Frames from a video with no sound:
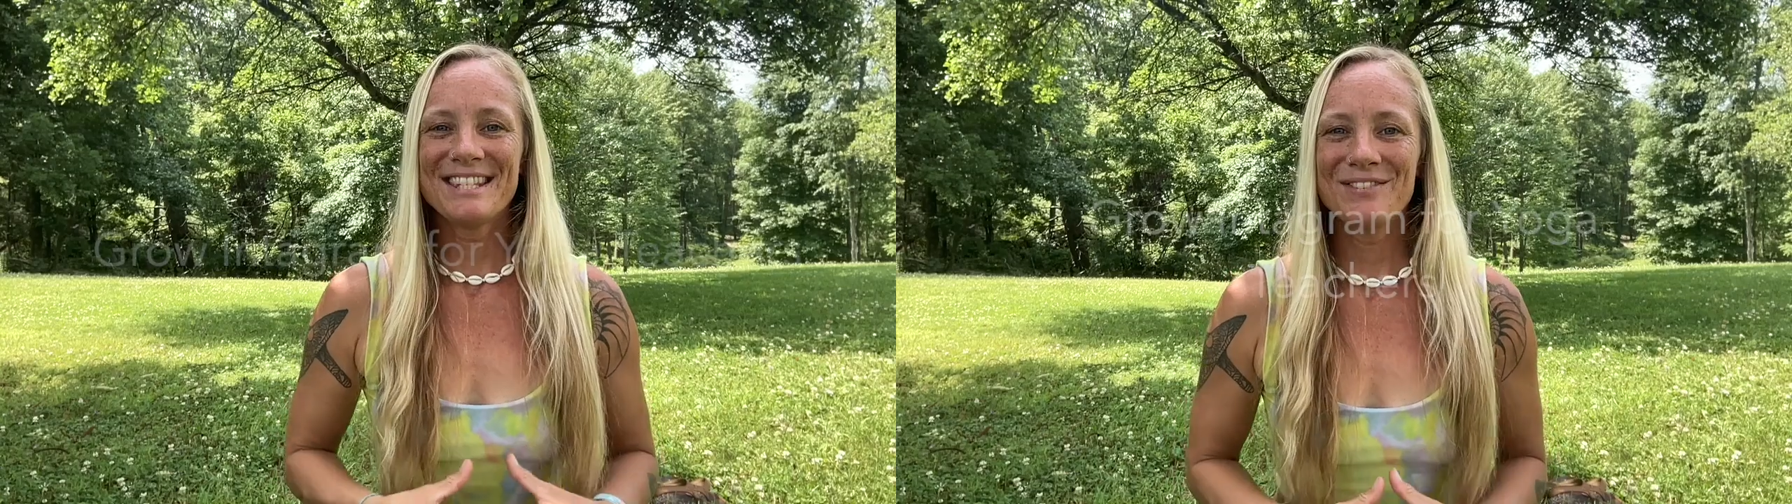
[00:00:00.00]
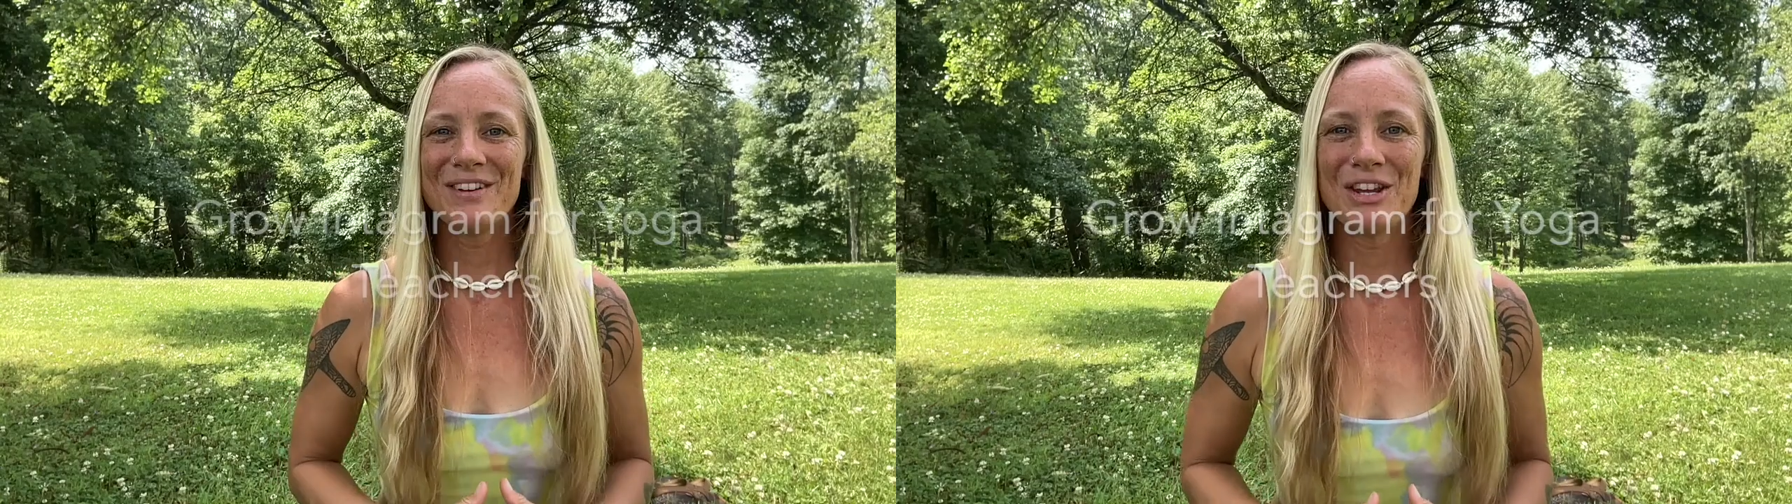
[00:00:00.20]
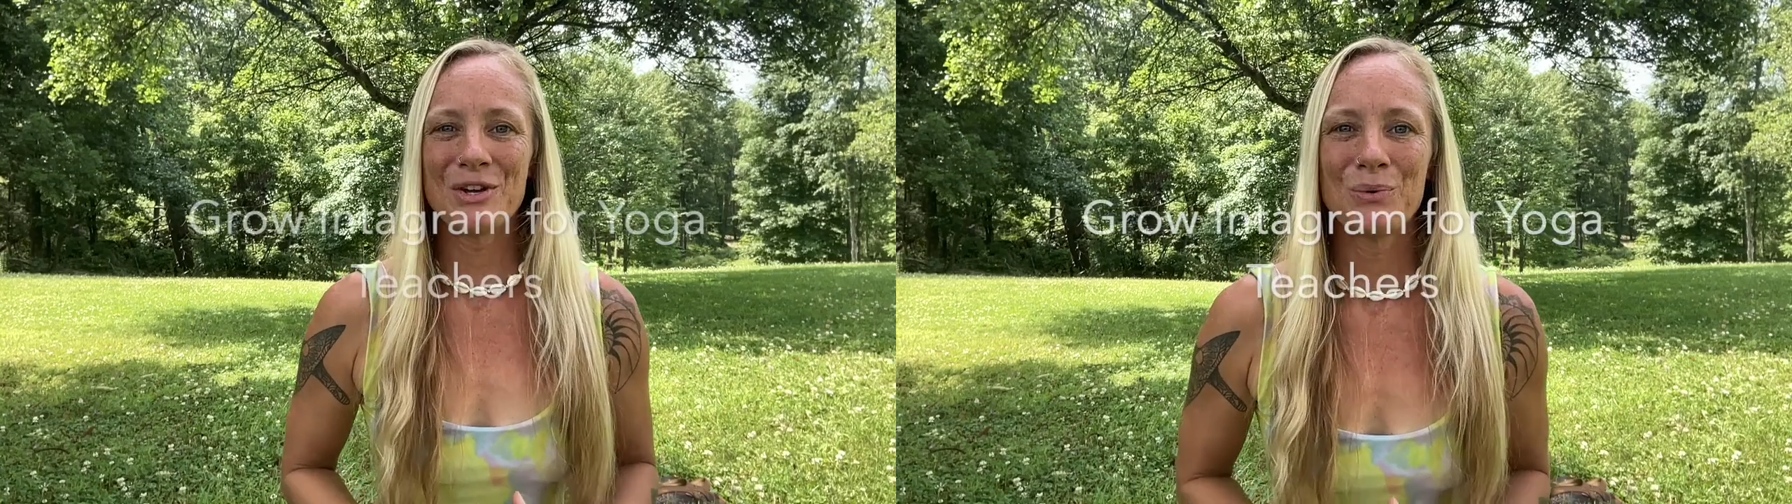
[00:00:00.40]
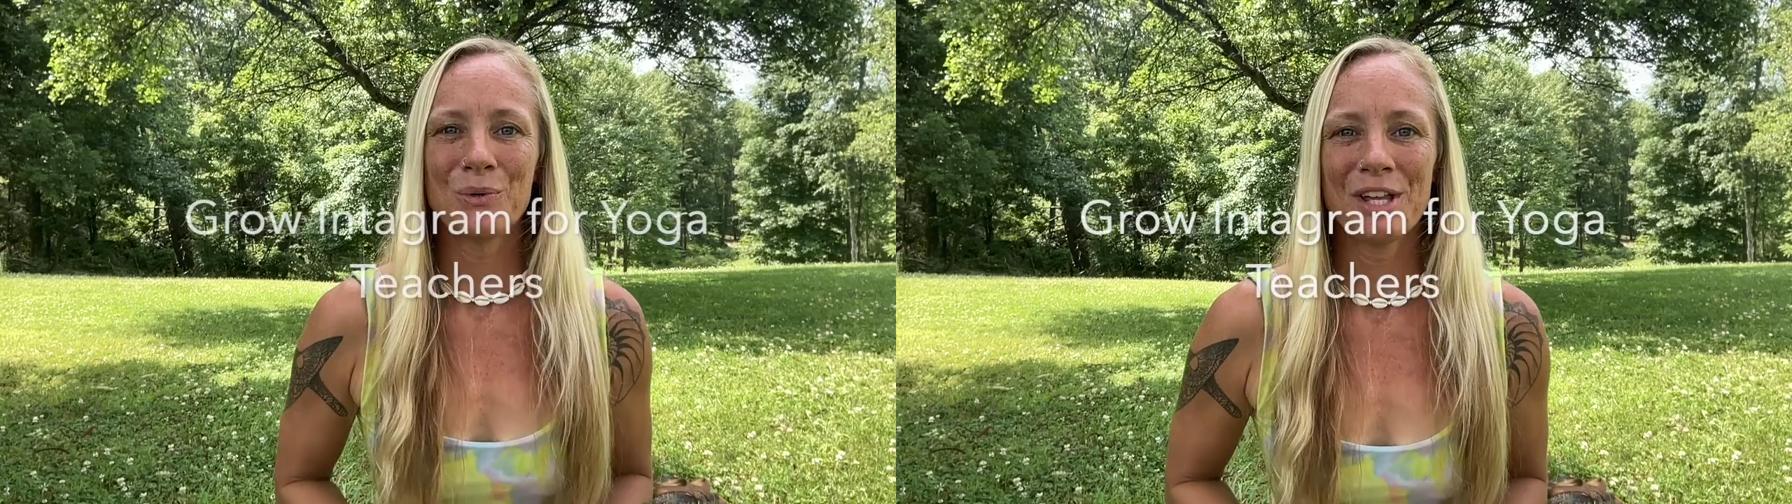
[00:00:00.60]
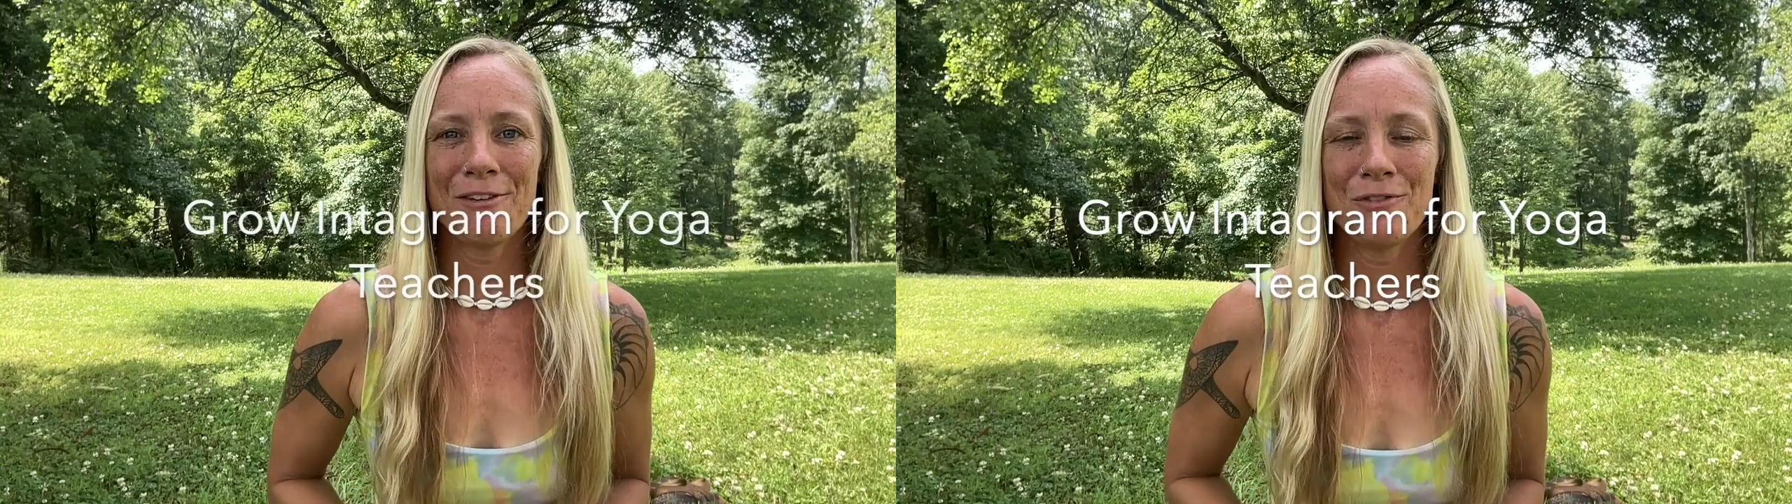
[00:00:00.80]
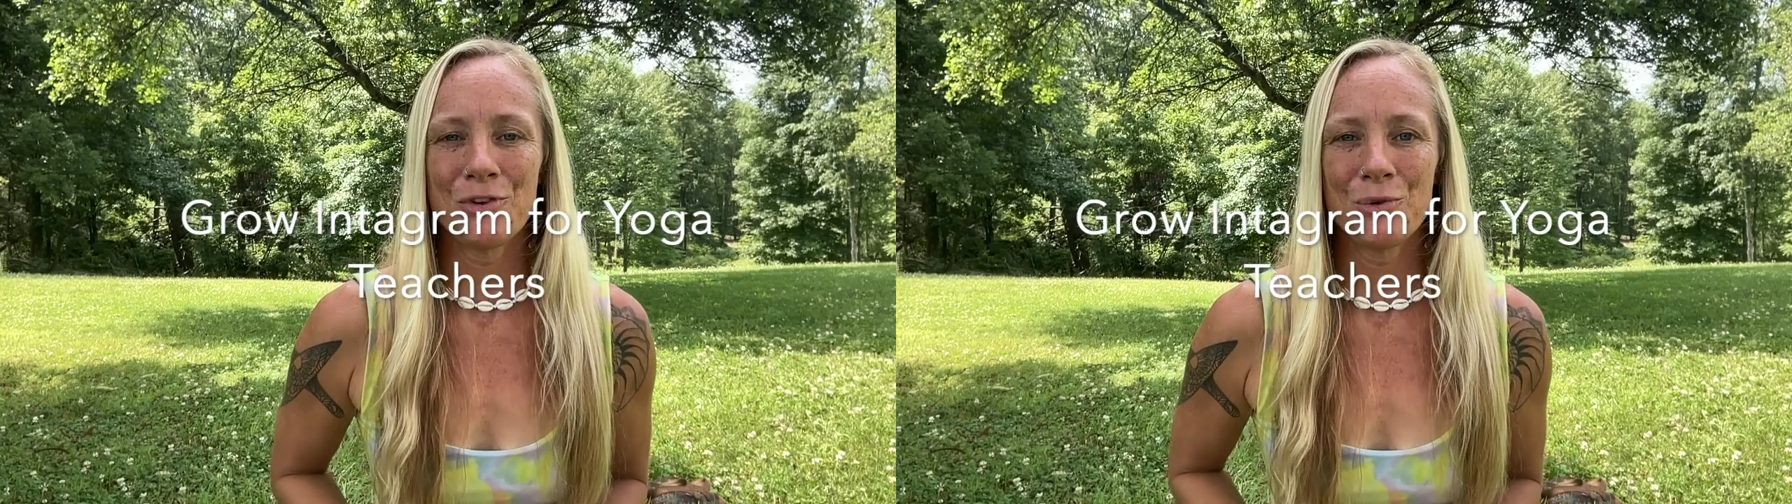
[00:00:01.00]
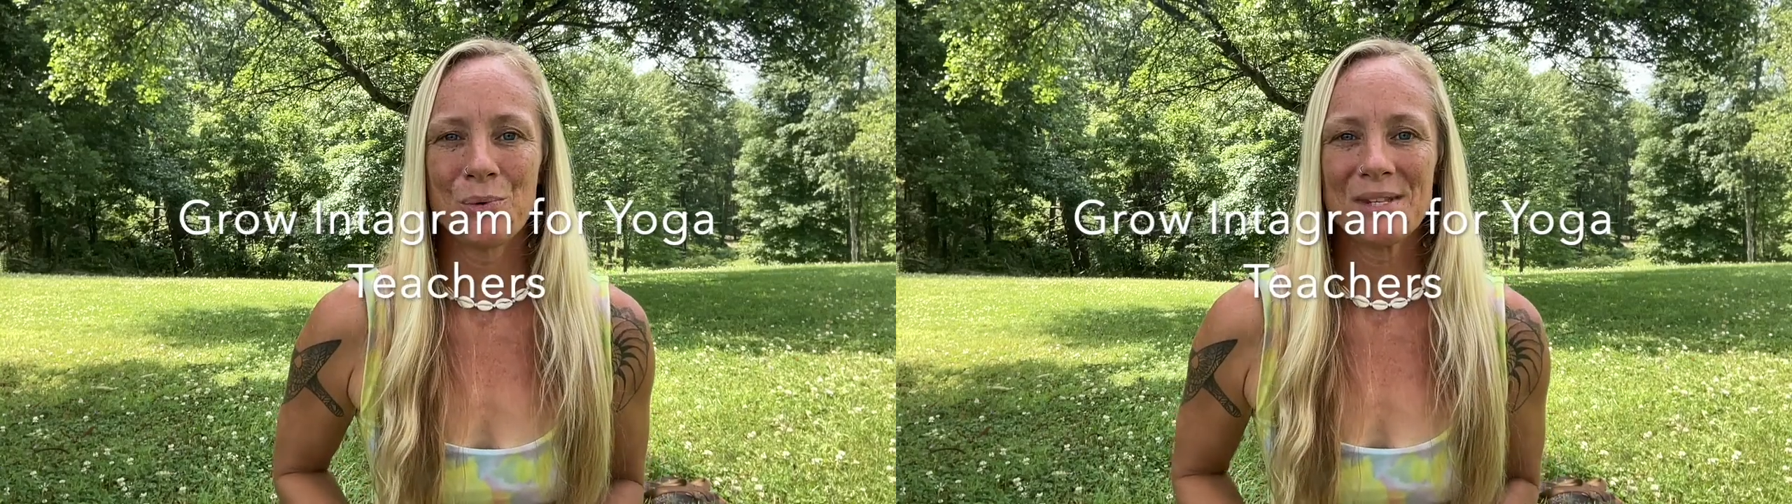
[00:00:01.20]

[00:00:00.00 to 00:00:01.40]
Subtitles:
This video will give you